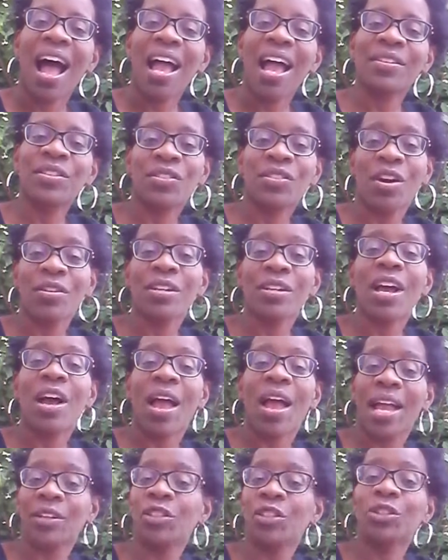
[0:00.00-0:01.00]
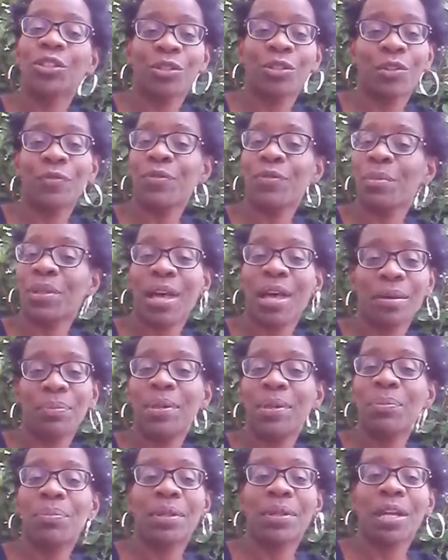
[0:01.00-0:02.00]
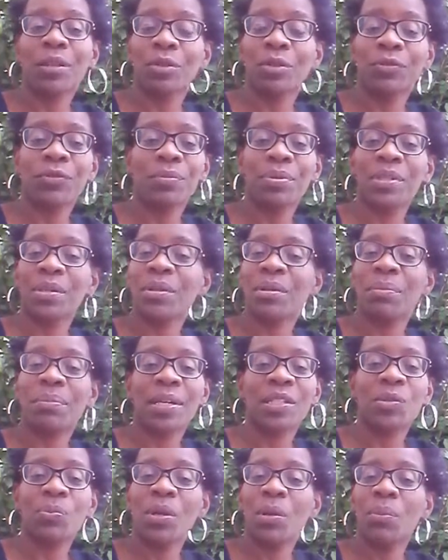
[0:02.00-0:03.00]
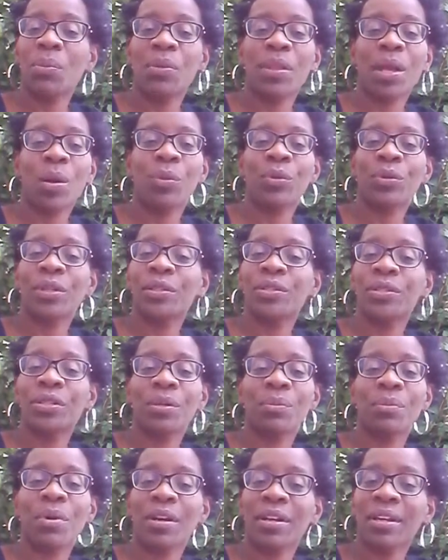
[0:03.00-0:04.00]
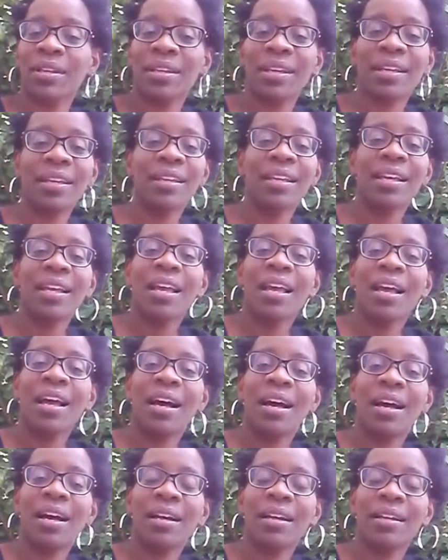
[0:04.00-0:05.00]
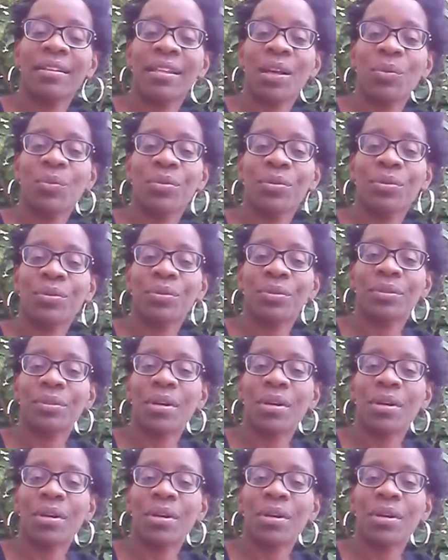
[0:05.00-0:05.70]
I started out actually learning from a lot of people. I learned from some of the best people that were in internet marketing, that were